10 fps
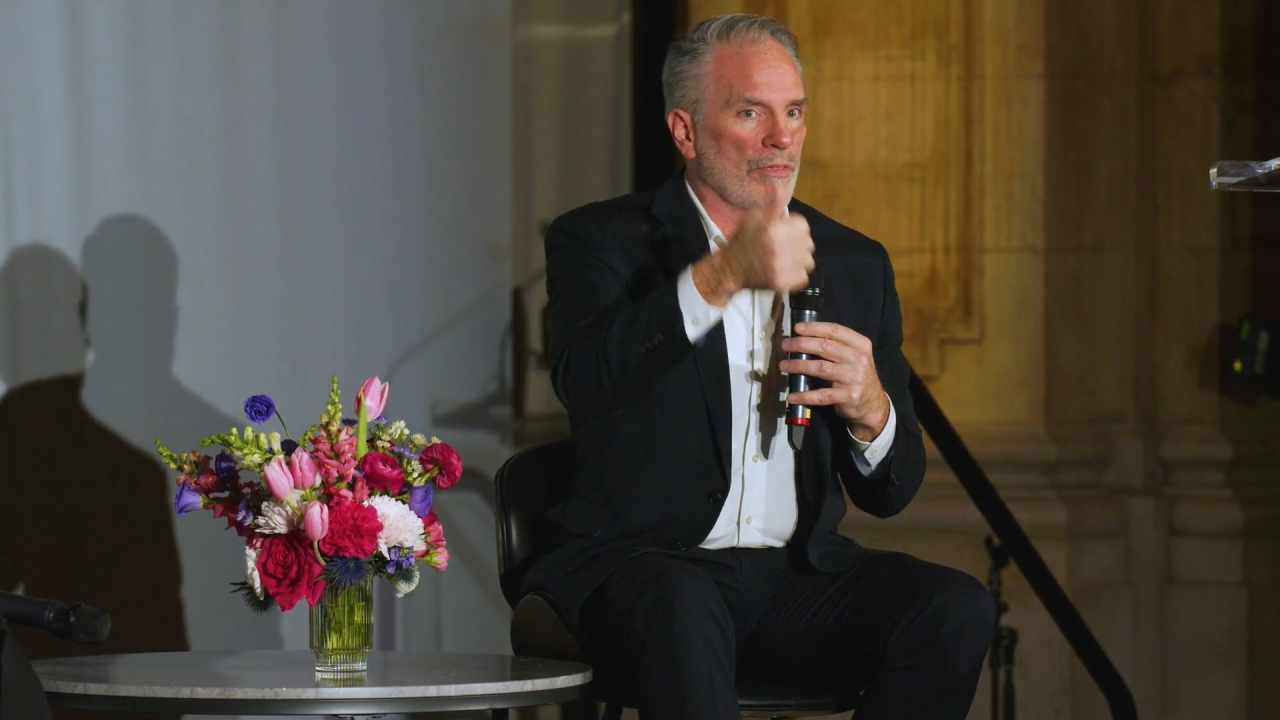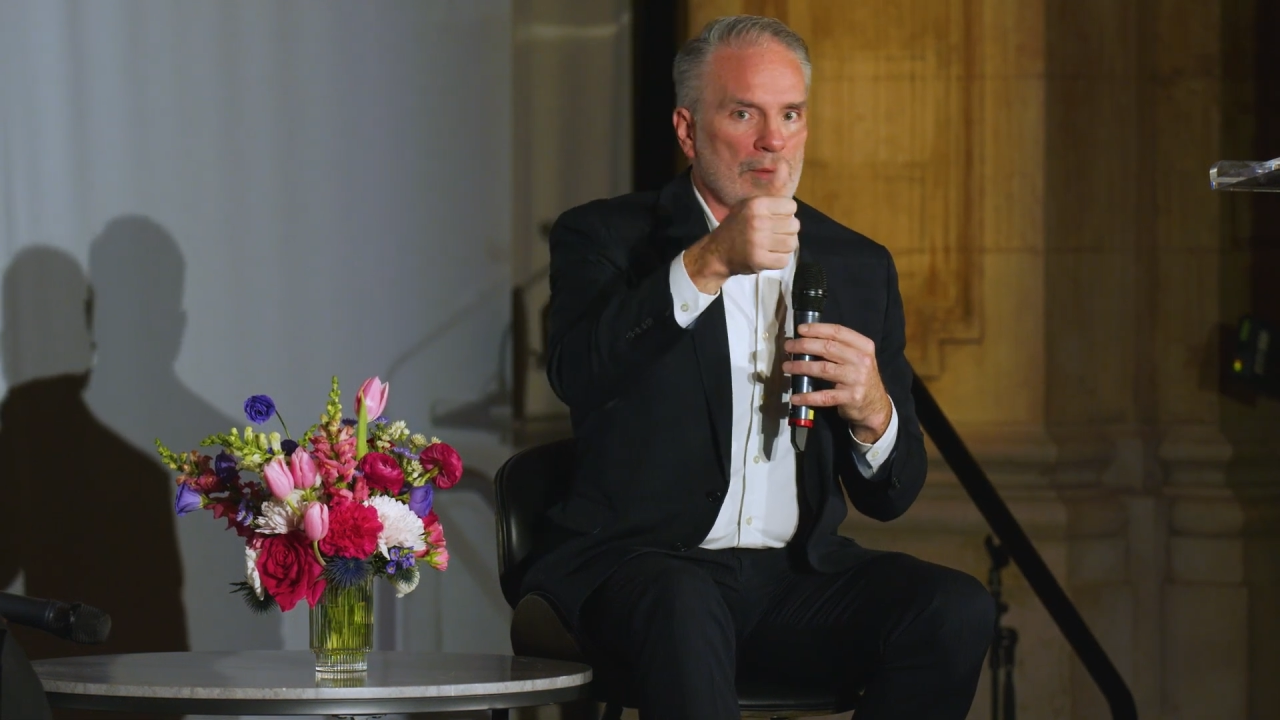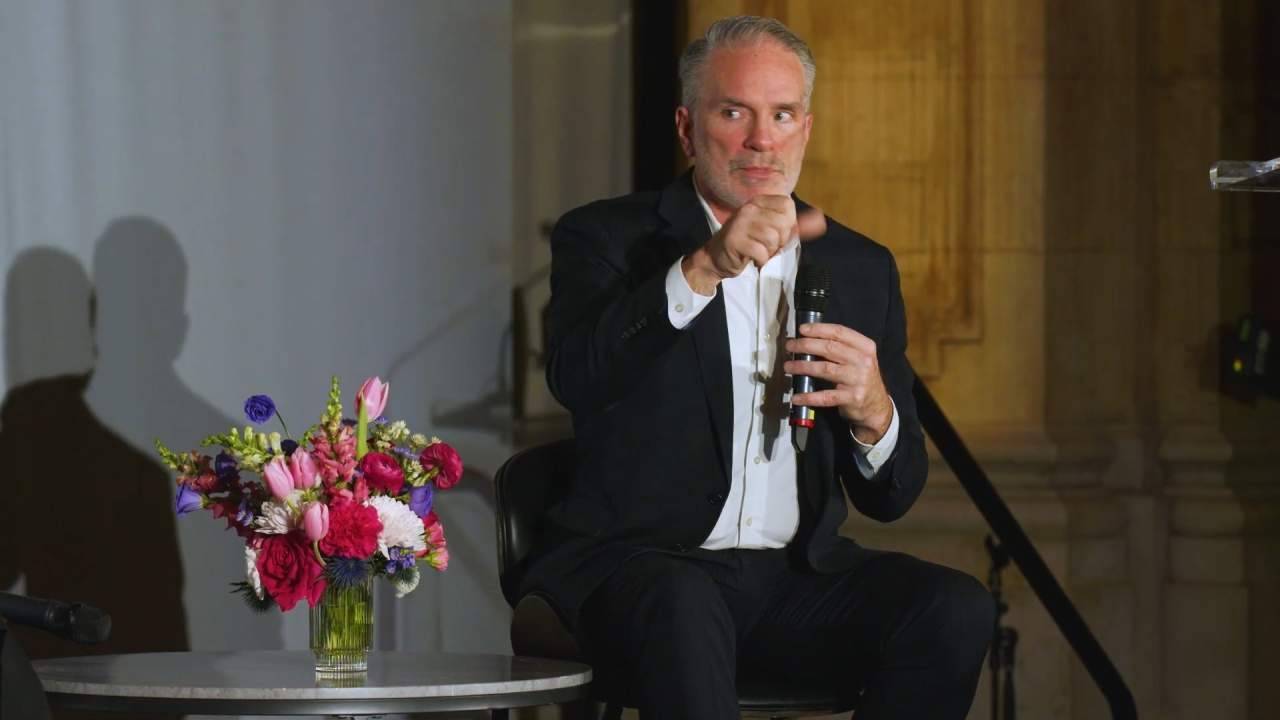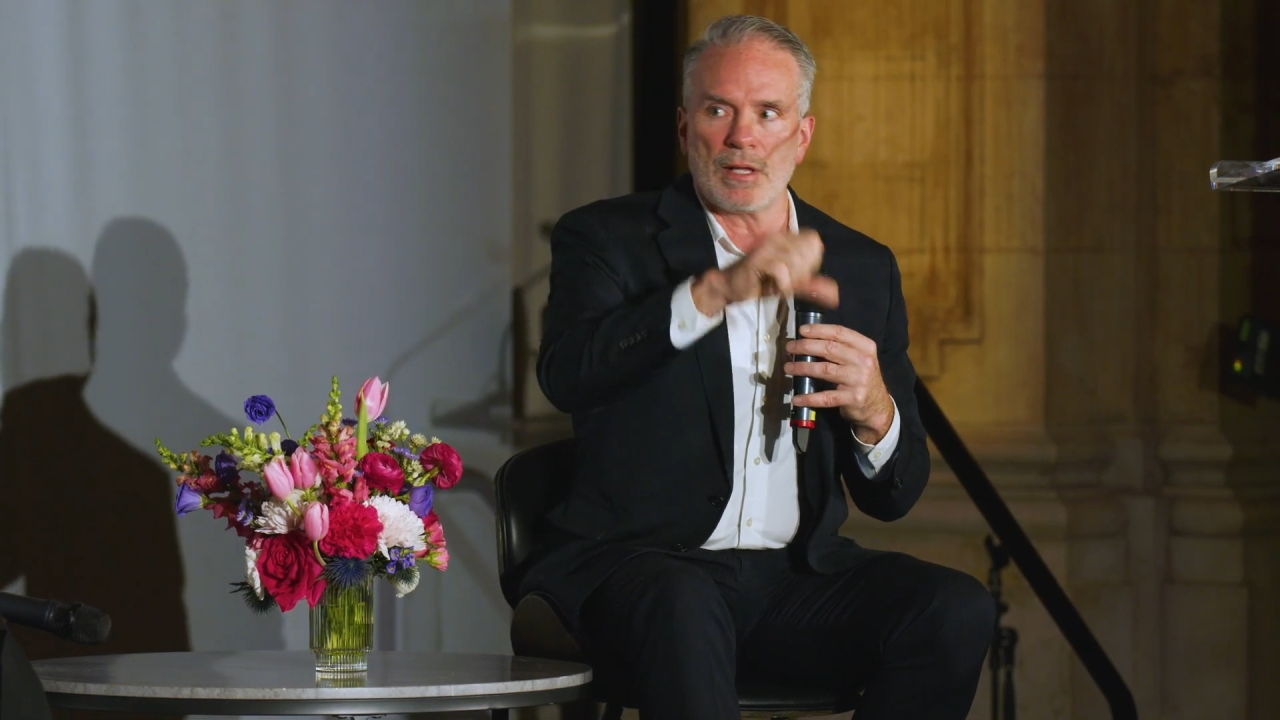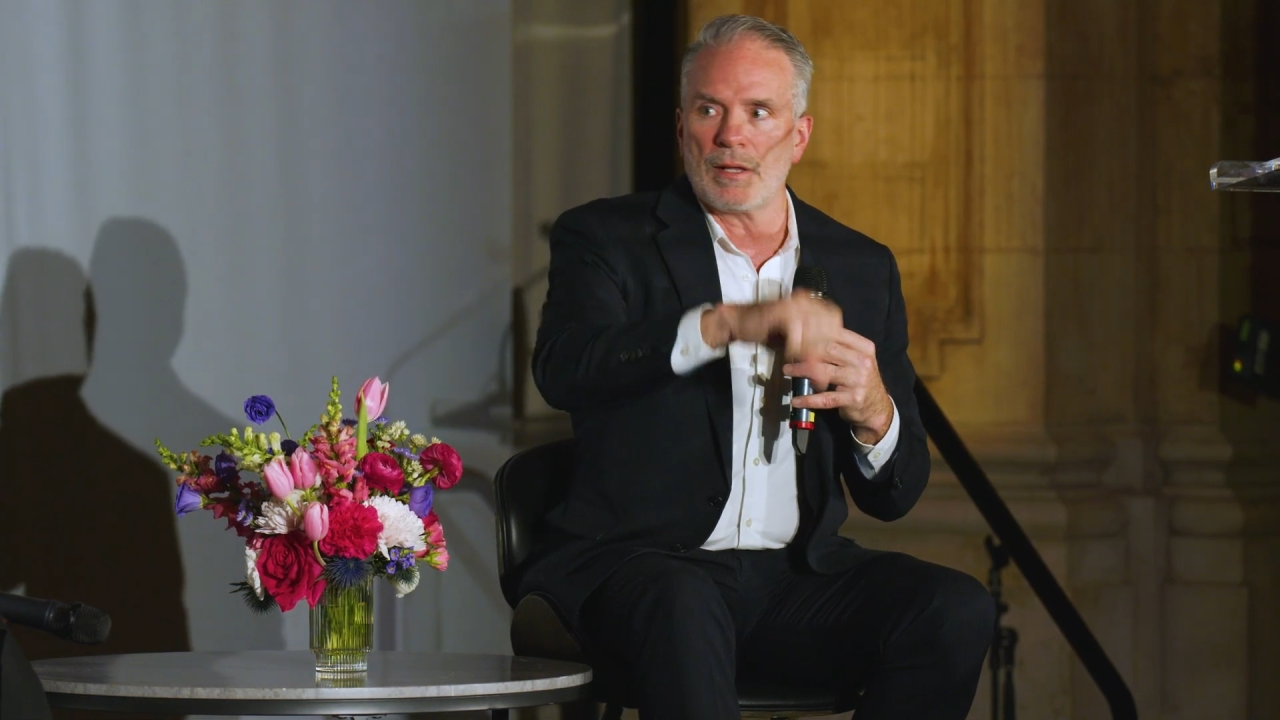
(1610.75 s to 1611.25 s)

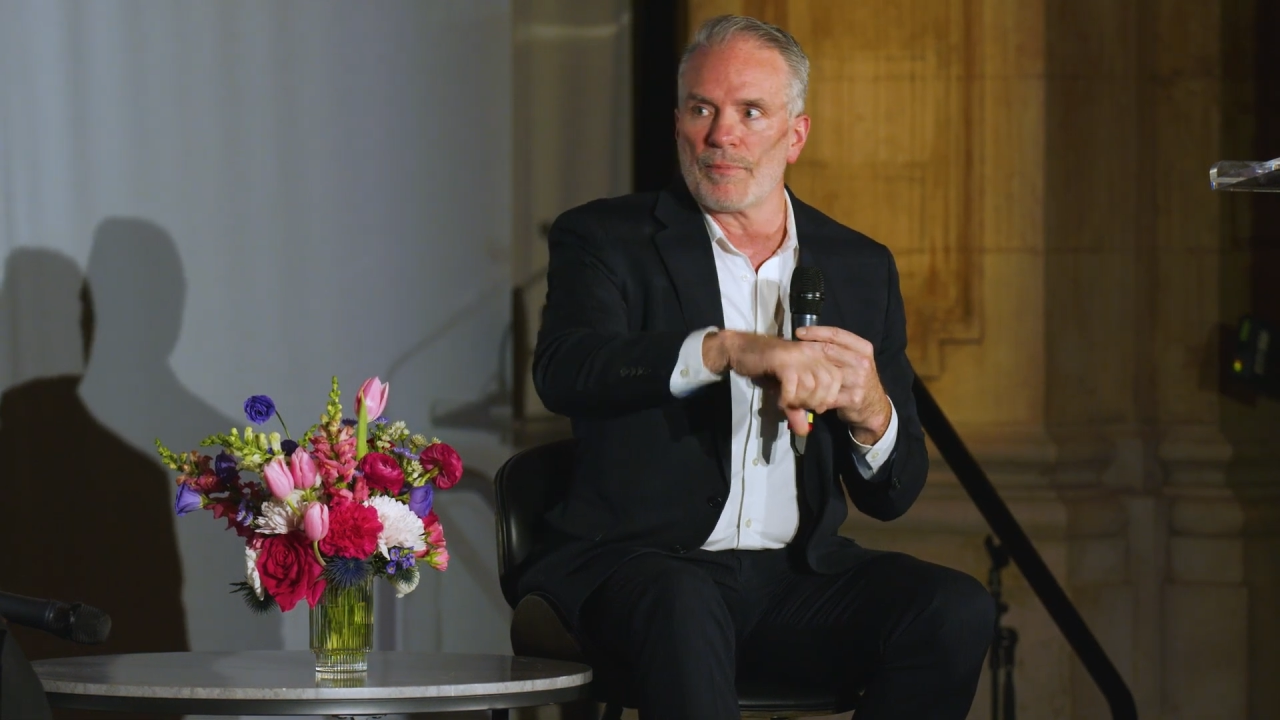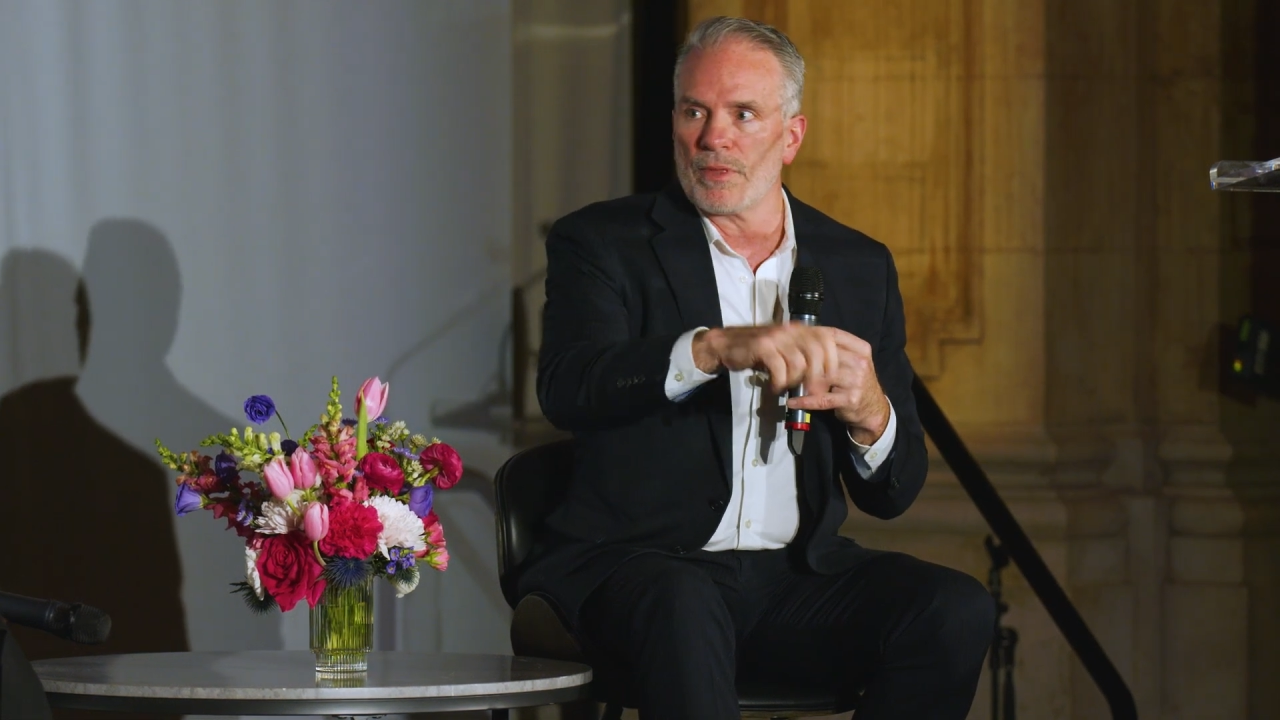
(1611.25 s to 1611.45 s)
thumbs up,